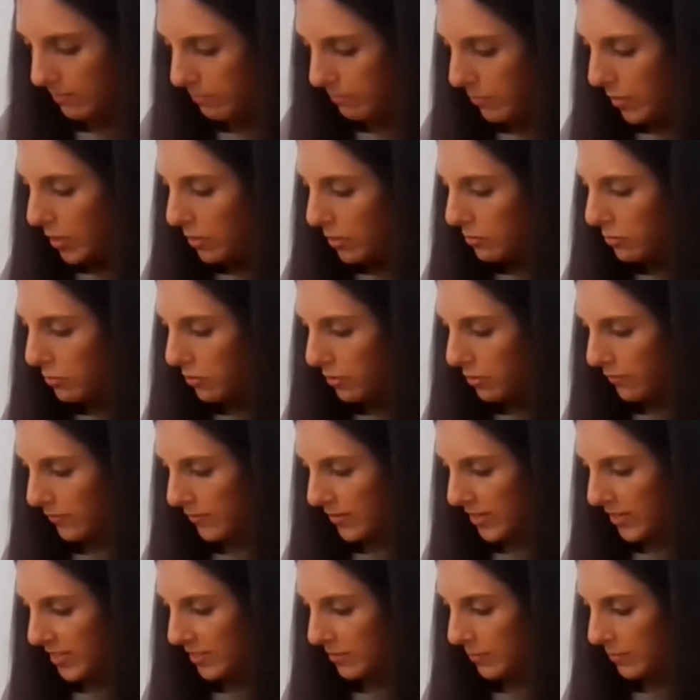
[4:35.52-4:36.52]
Both of
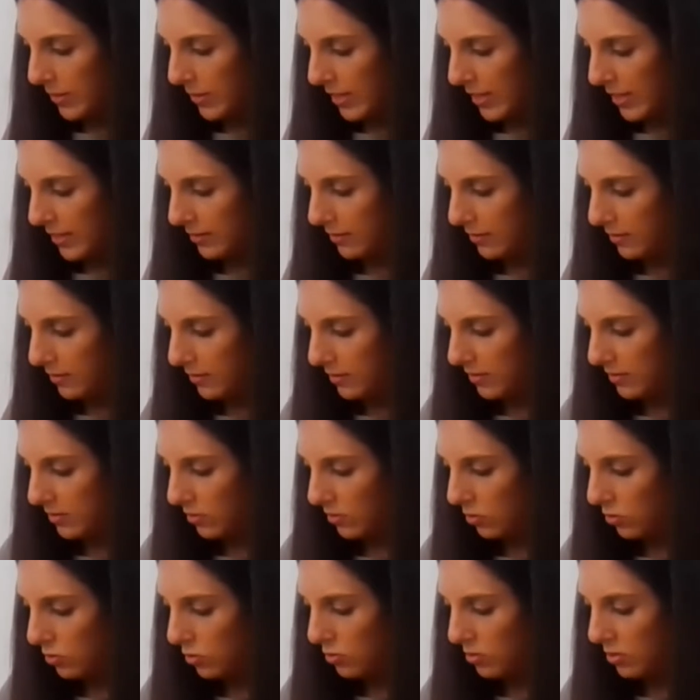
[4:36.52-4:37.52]
these
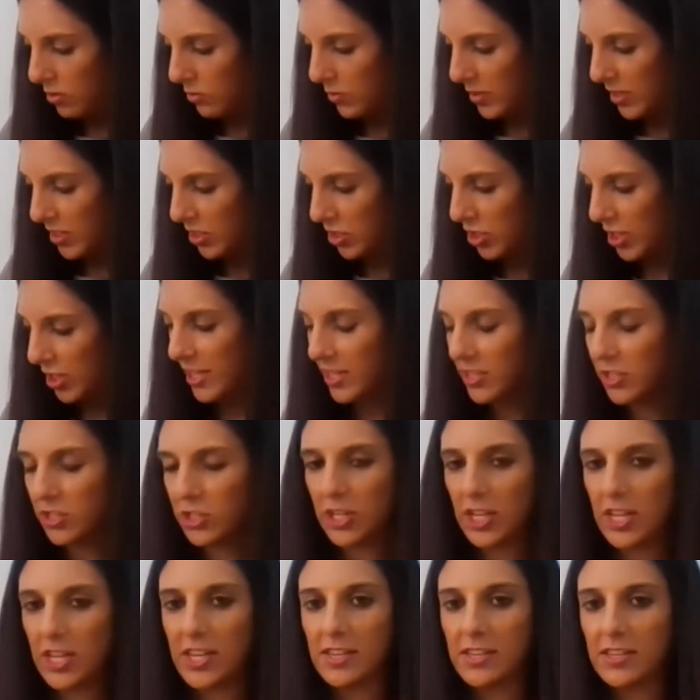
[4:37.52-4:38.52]
plants, all that we're
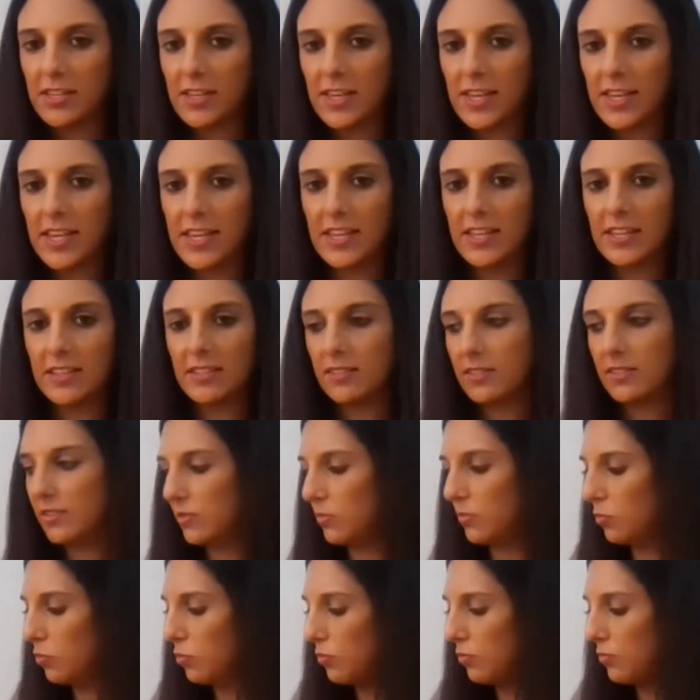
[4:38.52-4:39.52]
changing
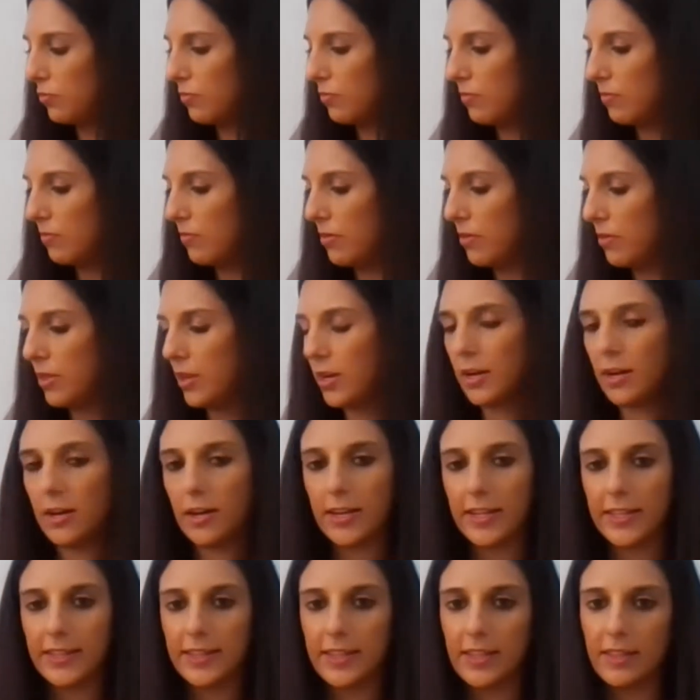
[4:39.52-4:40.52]
is the
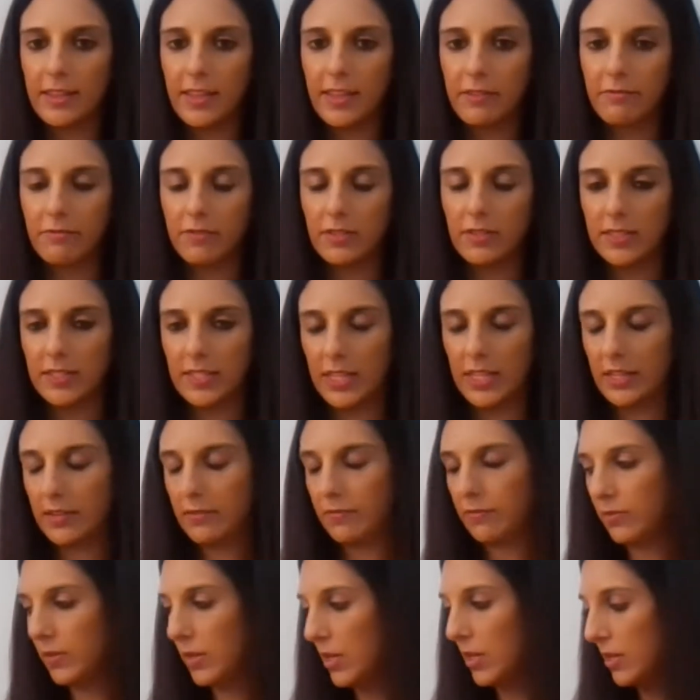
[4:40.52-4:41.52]
light that they
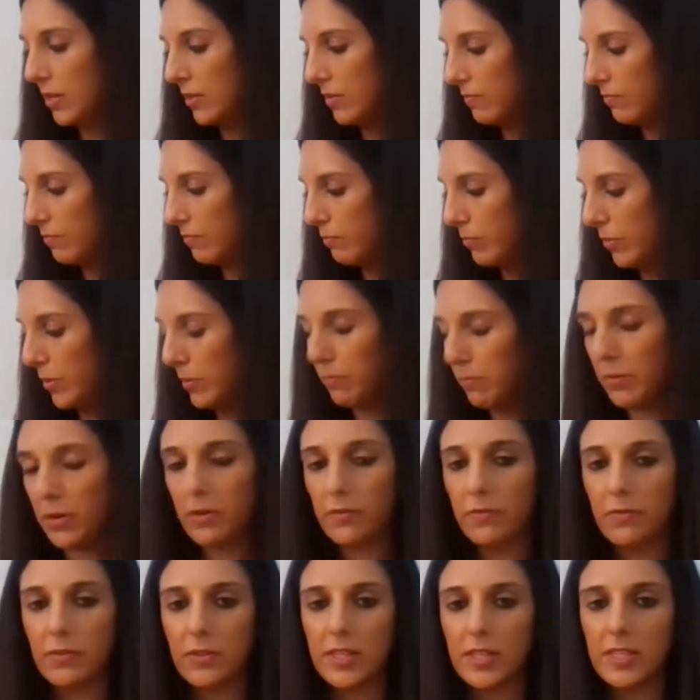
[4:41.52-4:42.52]
receive. But
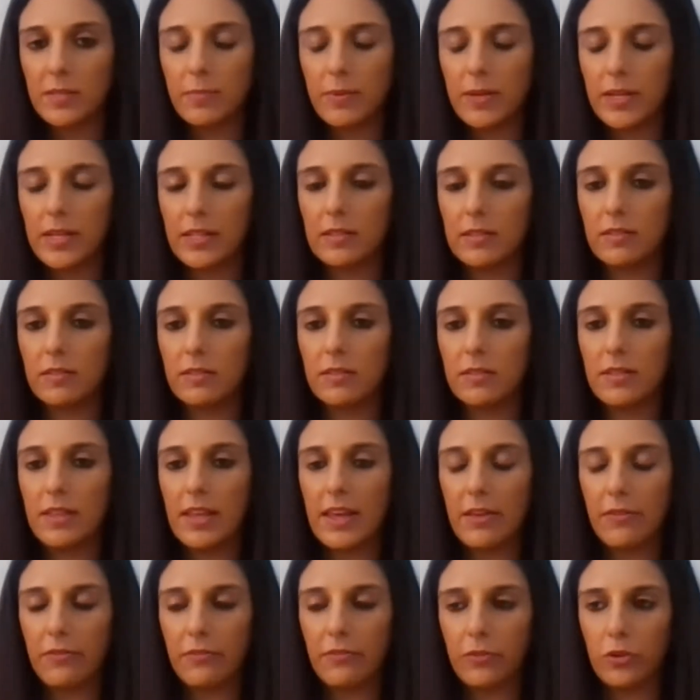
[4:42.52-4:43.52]
both of these plants,
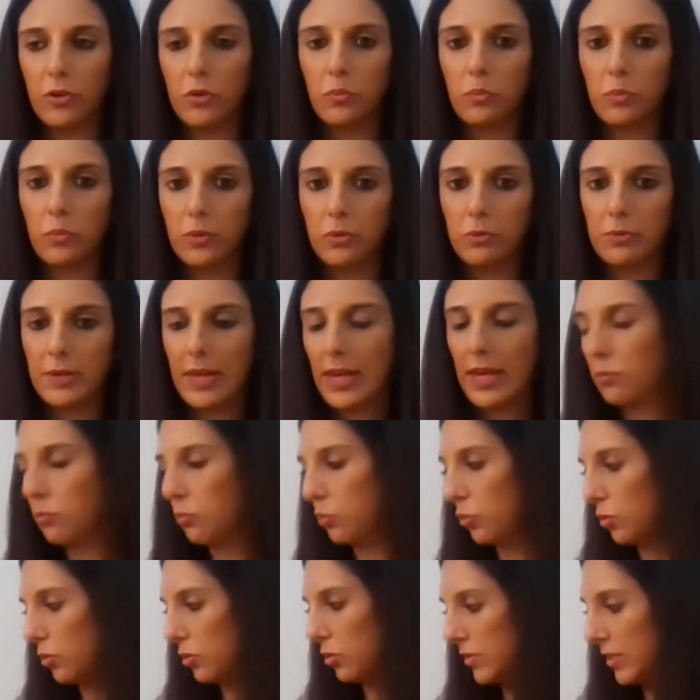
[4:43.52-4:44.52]
therefore, will get
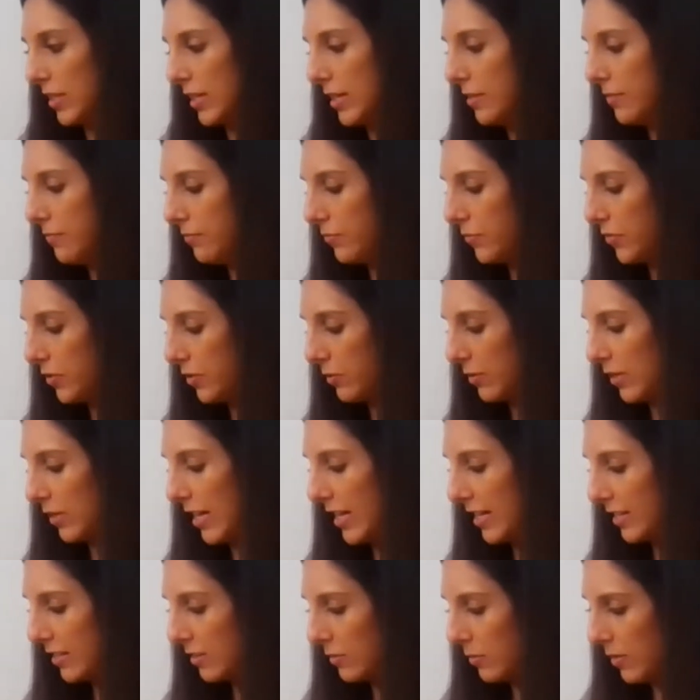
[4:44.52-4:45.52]
water. So I'm going
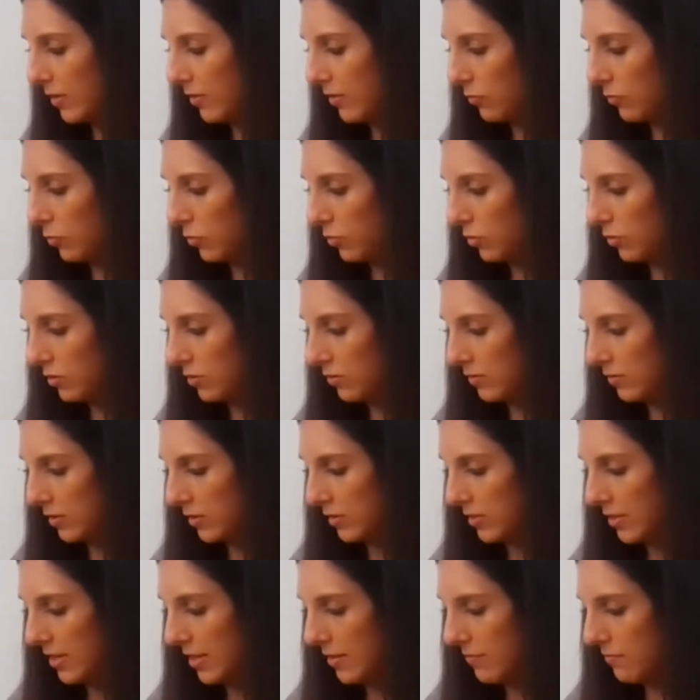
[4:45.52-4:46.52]
to add a bit of water
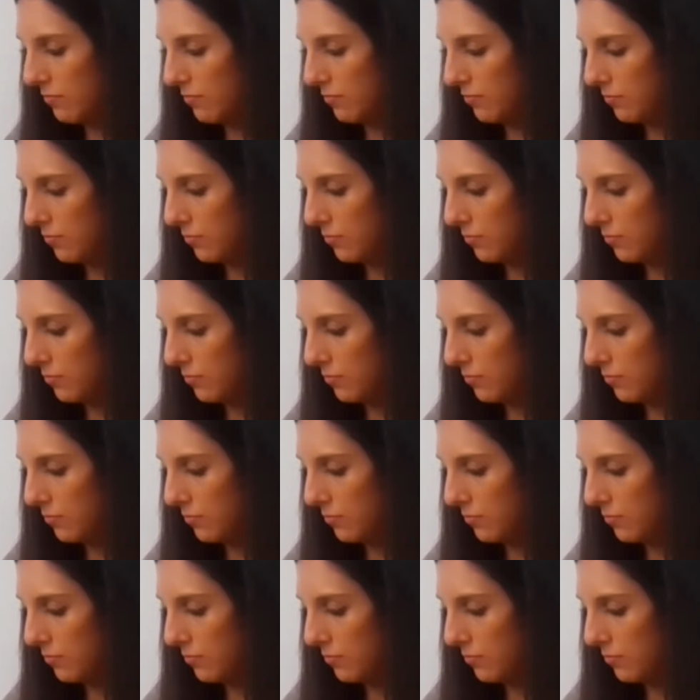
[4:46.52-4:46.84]
into them.